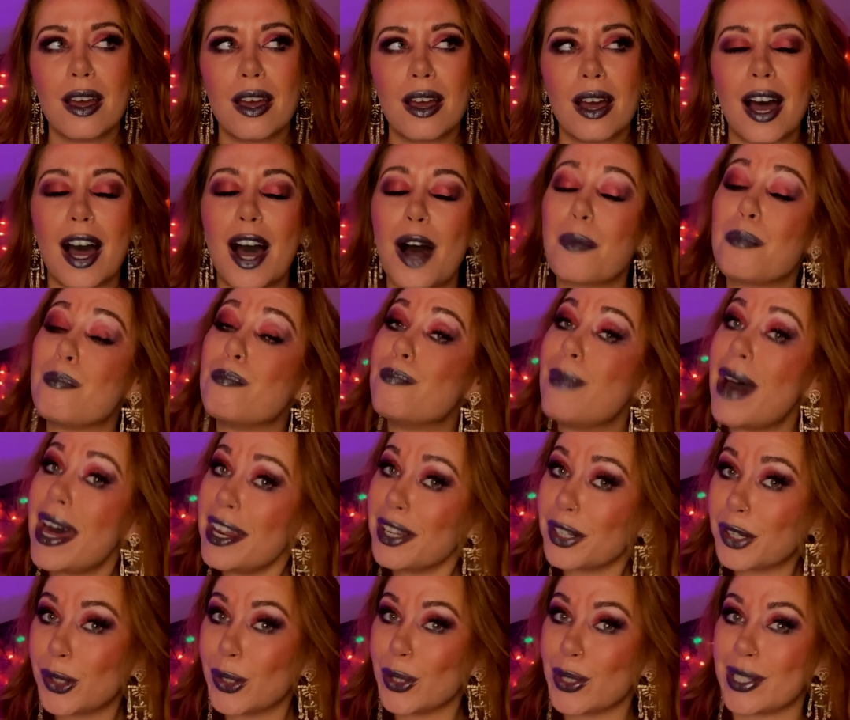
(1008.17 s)
a
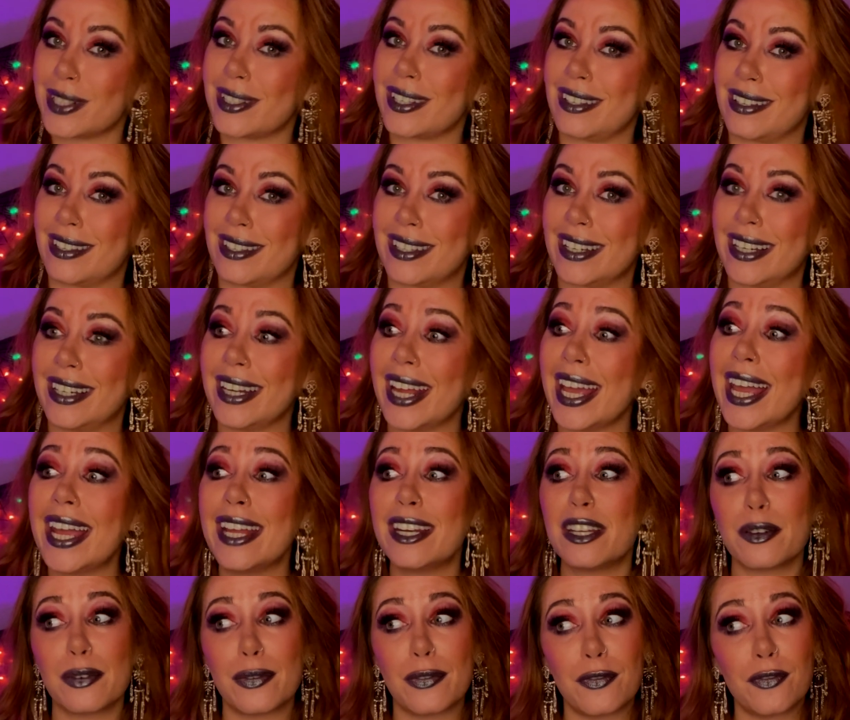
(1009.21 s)
medical assistant
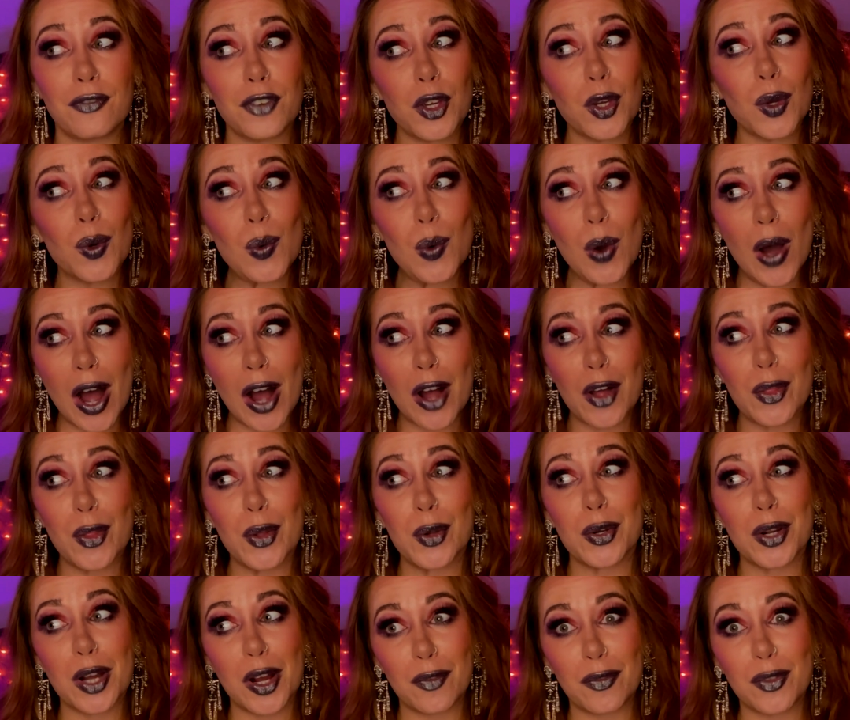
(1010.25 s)
and a few
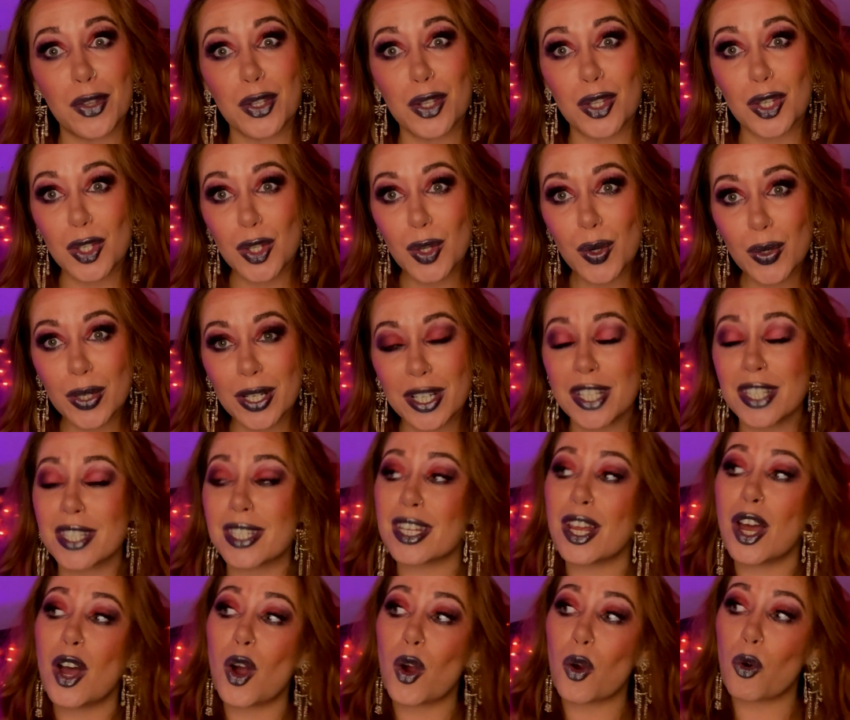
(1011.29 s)
other of the students
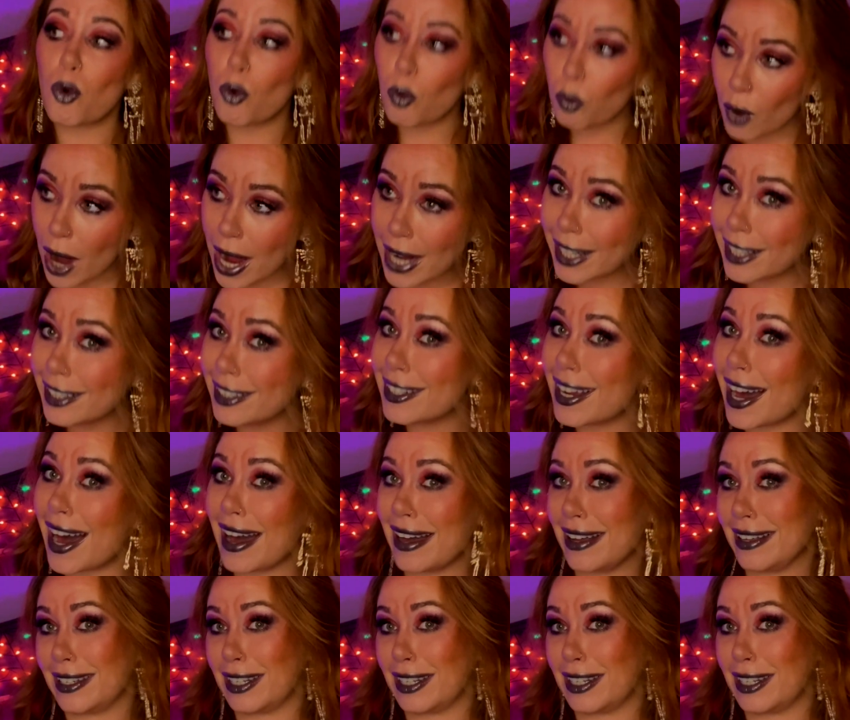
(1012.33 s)
recognized the